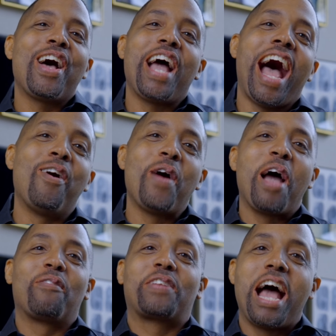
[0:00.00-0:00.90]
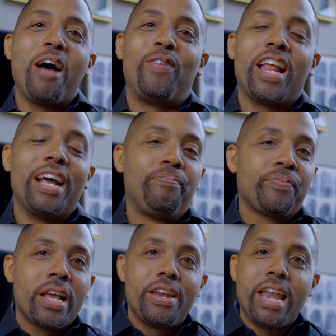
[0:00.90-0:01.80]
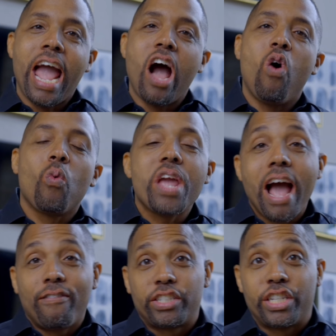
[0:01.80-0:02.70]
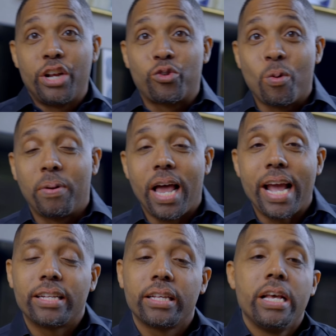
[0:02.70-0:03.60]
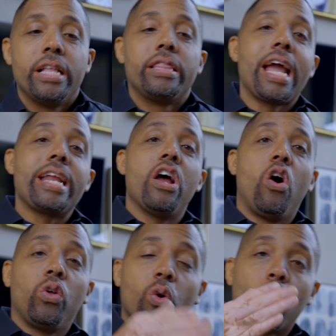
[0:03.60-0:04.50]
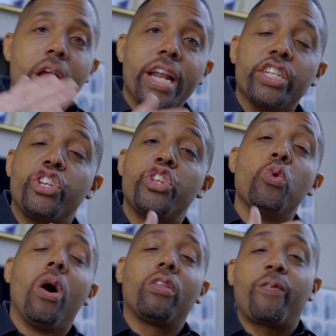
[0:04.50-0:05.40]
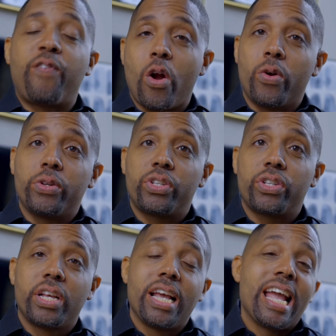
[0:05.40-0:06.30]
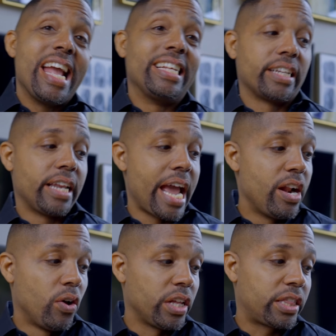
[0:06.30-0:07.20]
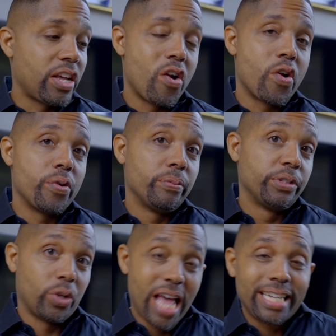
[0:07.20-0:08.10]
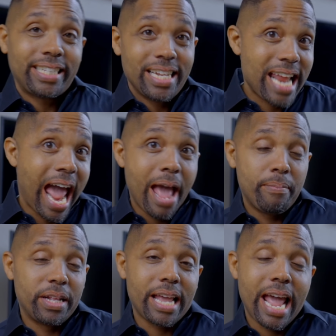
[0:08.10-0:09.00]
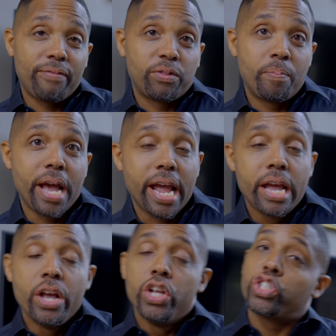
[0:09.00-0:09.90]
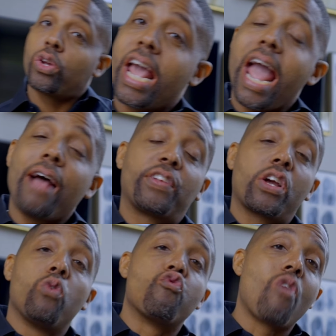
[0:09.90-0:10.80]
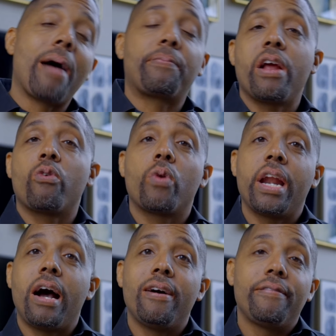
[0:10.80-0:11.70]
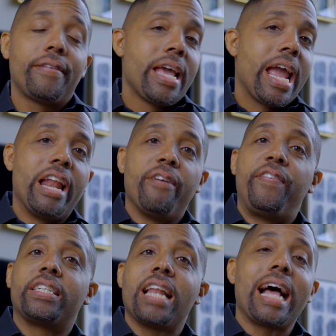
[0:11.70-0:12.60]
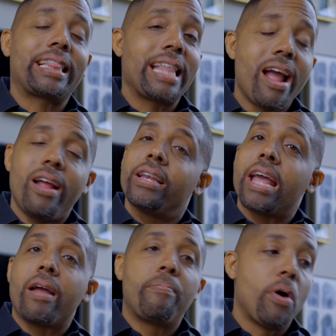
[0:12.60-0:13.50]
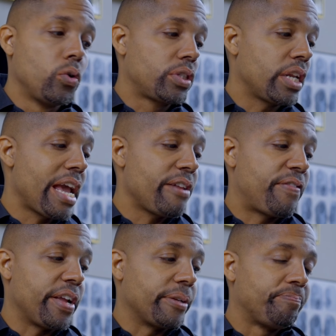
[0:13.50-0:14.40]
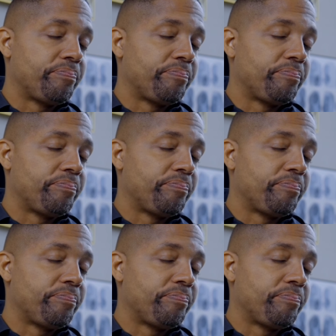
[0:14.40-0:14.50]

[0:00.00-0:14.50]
don't have time for that. Now we have a central place. They know the rent is due on the 1st, it's late on the 3rd. So that's the time that they have to pay. So have to go drop their rent off, and if it's not there, they impose the late fee.